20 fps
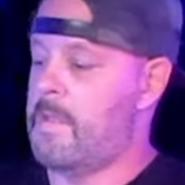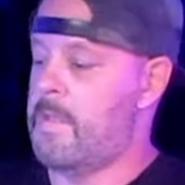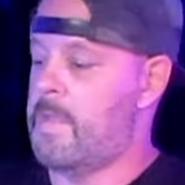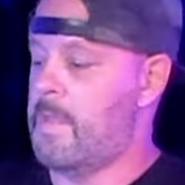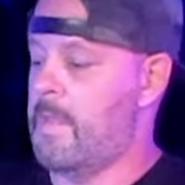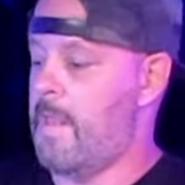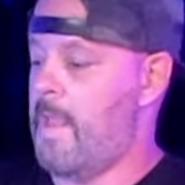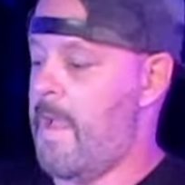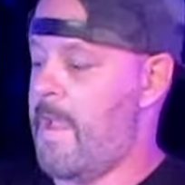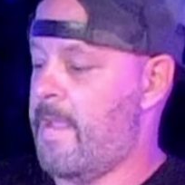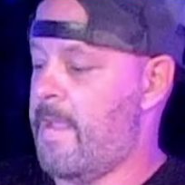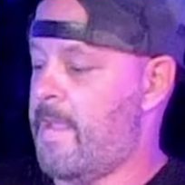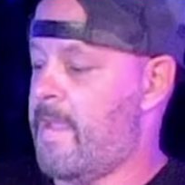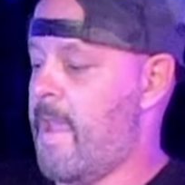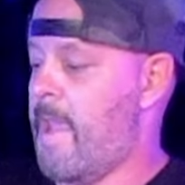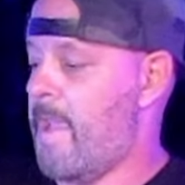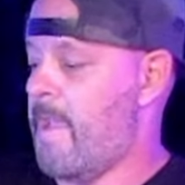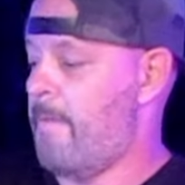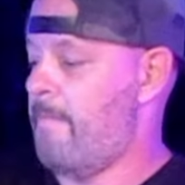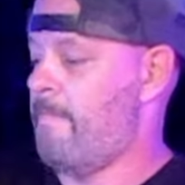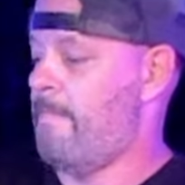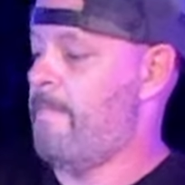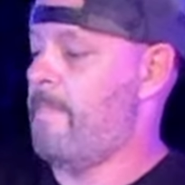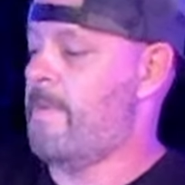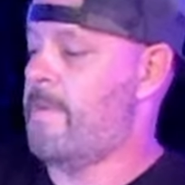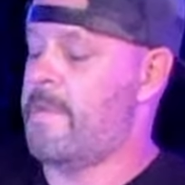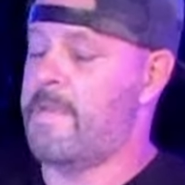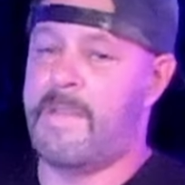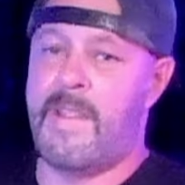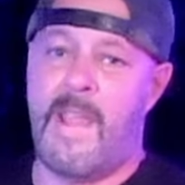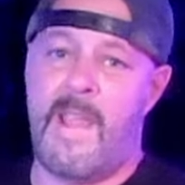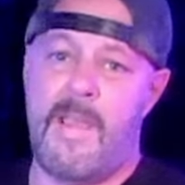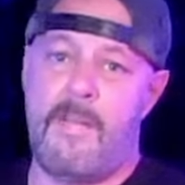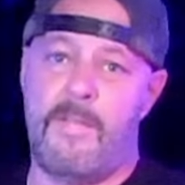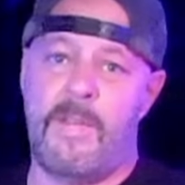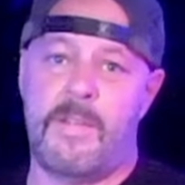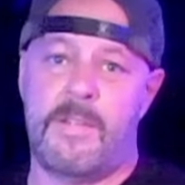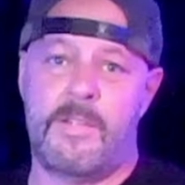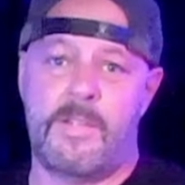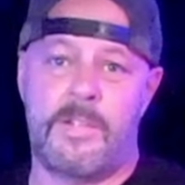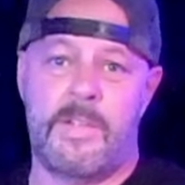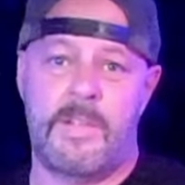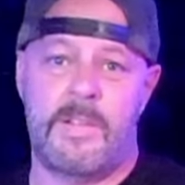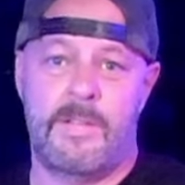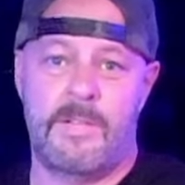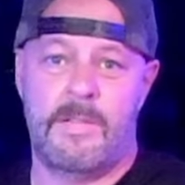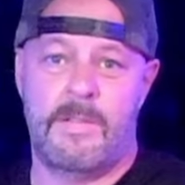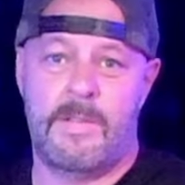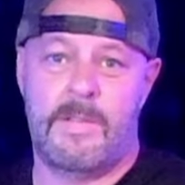the light came damaged.